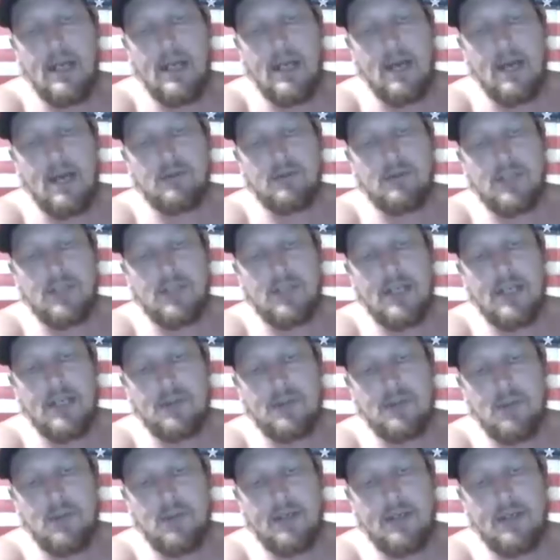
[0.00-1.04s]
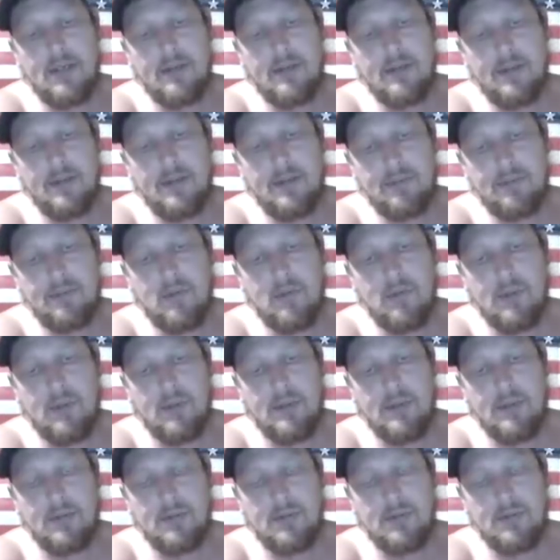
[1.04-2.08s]
I will check Twitter this morning to
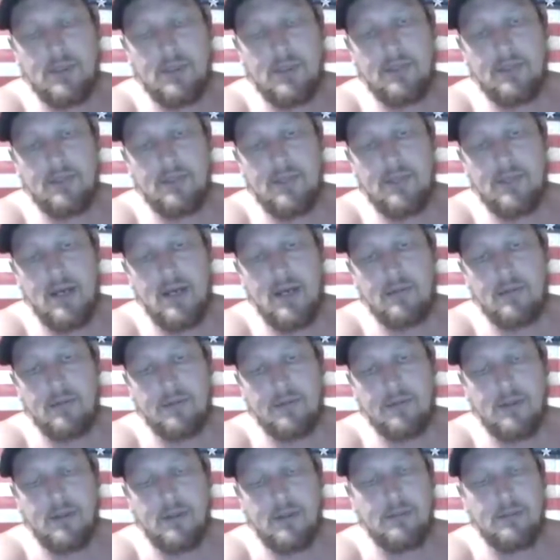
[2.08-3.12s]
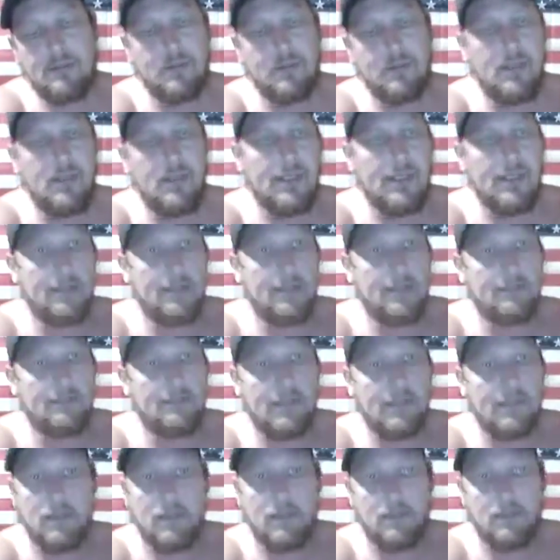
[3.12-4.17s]
see if Donald Trump tweeted. I don't
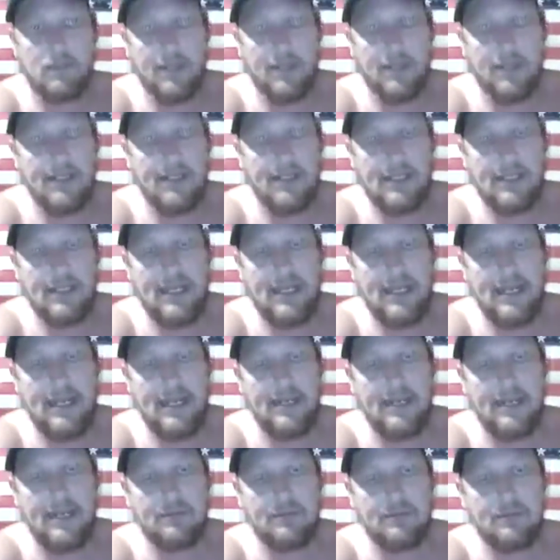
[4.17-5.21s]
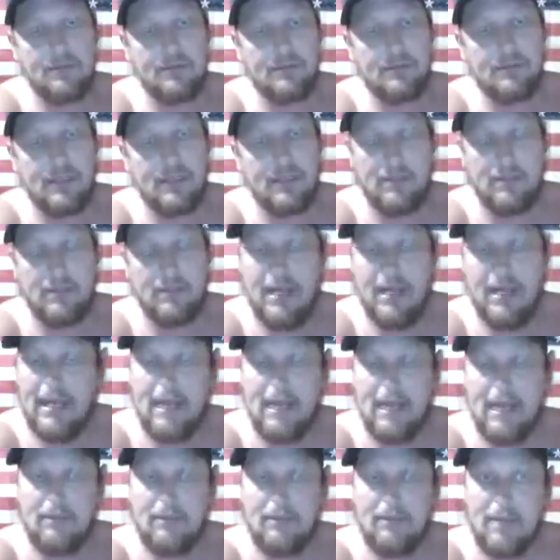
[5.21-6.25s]
think he has. He may
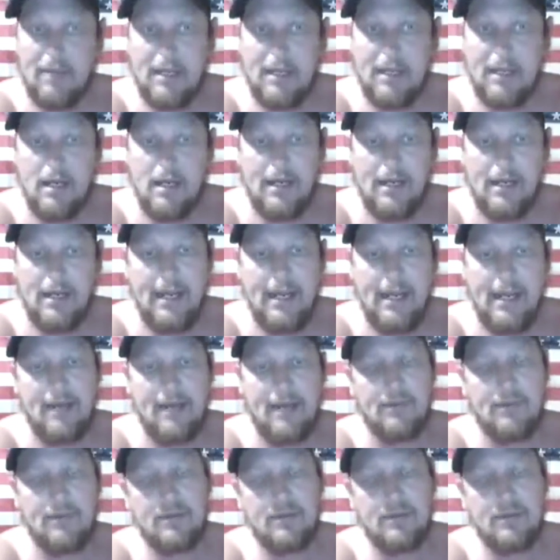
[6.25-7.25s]
have, he may not have.